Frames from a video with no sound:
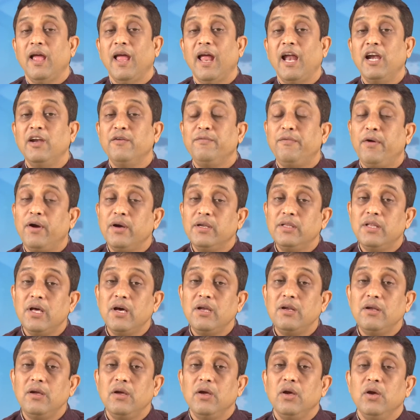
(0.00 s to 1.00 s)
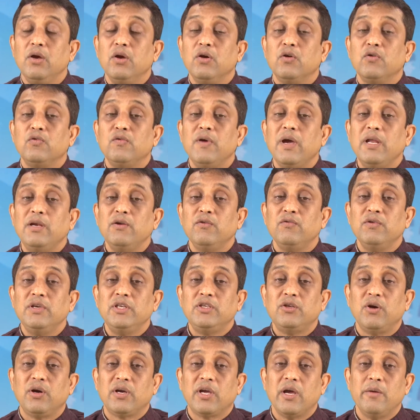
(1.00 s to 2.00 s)
And further, when we
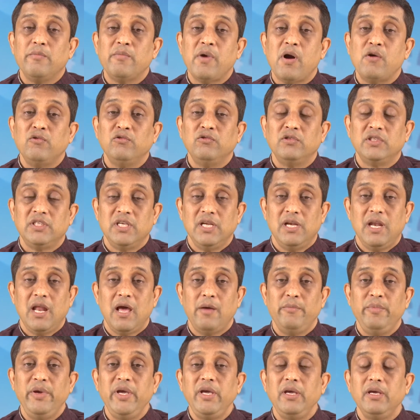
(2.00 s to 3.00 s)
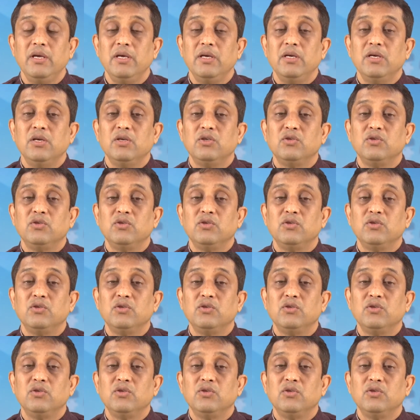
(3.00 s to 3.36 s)
talk about syllabi,